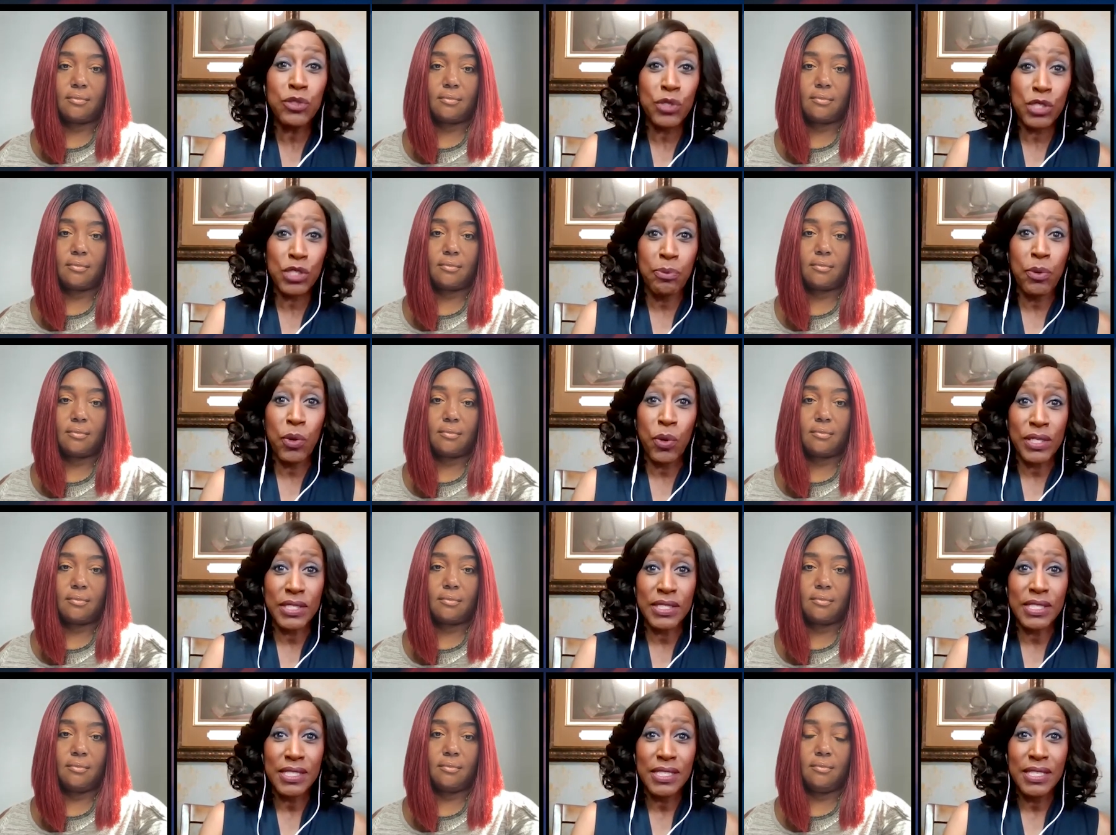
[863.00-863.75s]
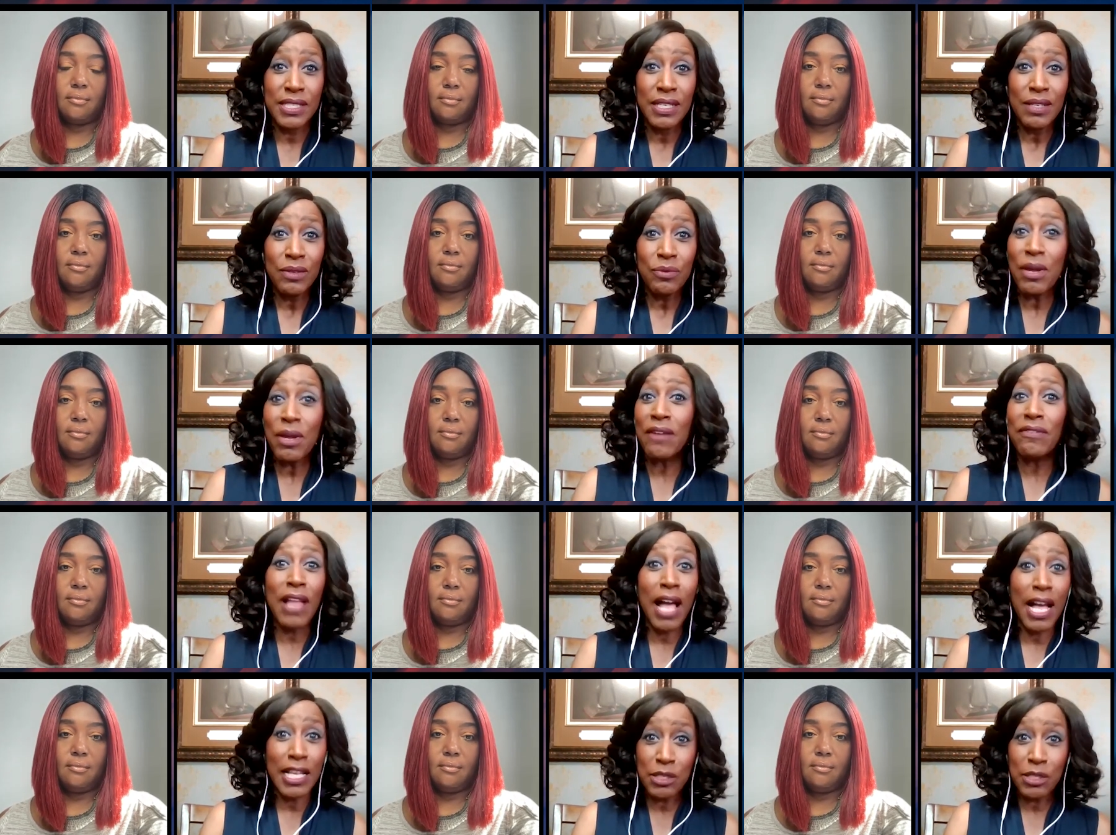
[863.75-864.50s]
Speaker 1: Pinterest boards. We
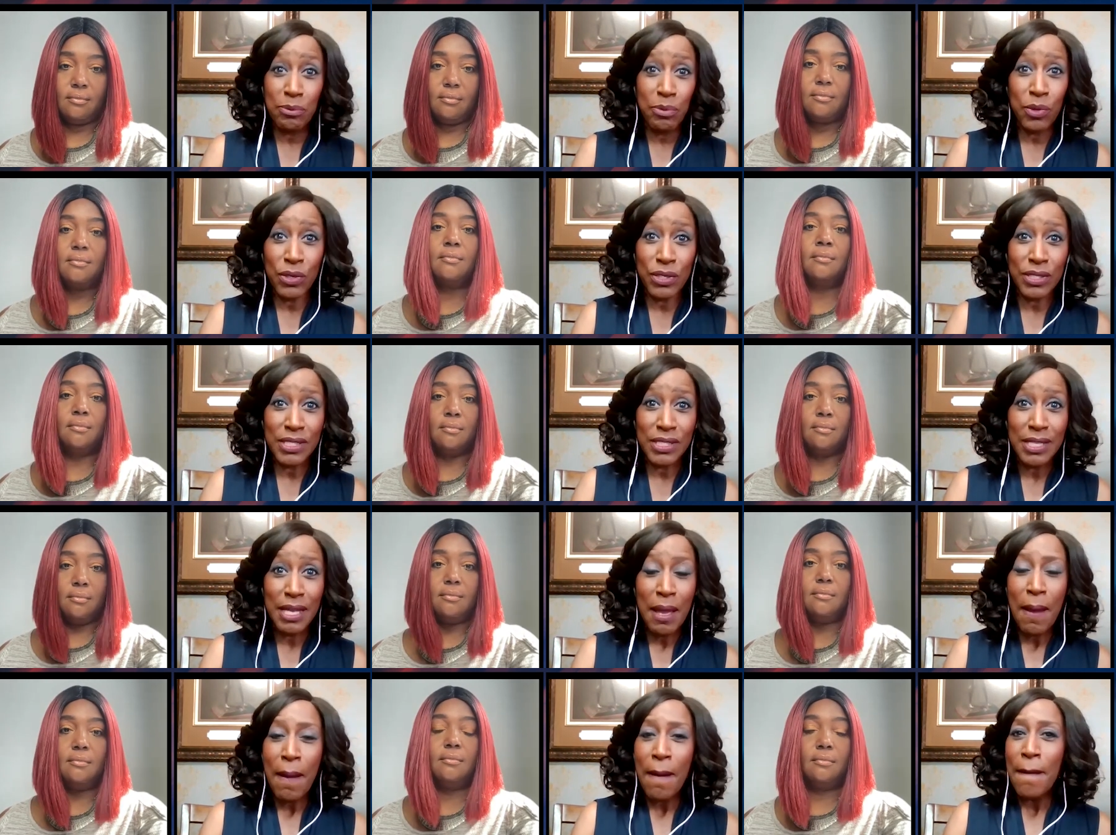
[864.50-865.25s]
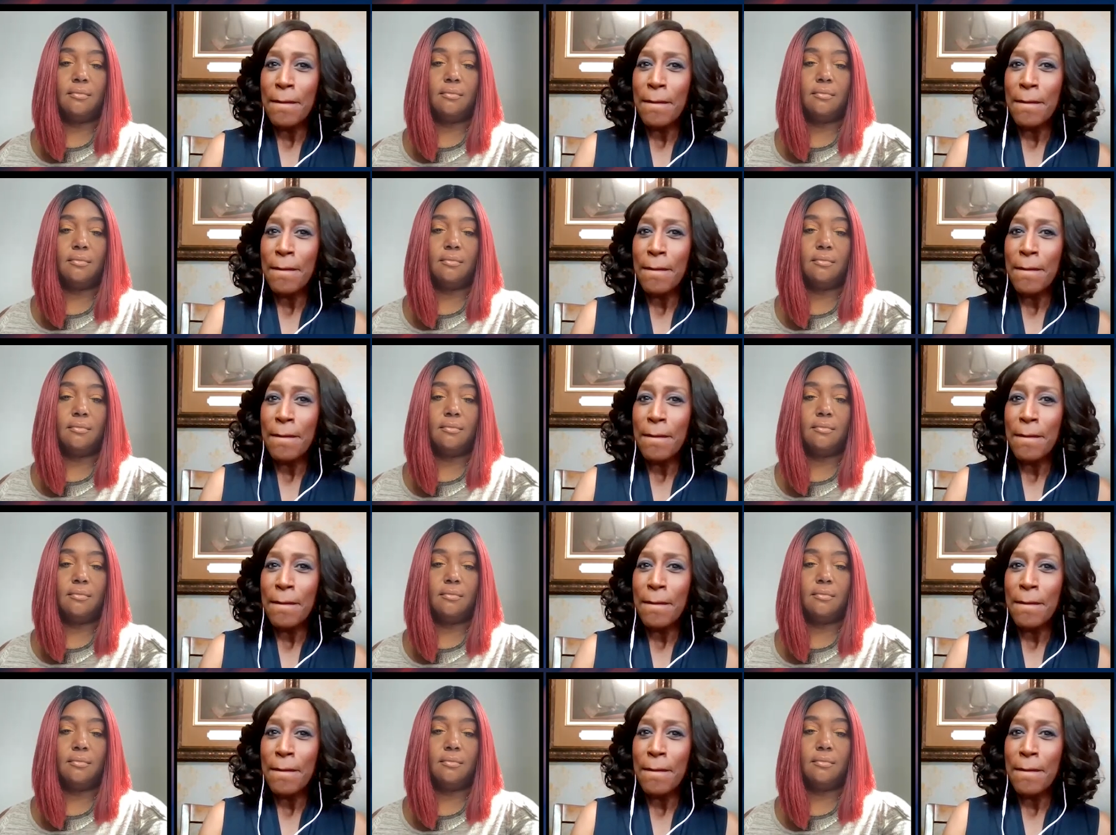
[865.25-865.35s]
have lots of mm-hmm. boards,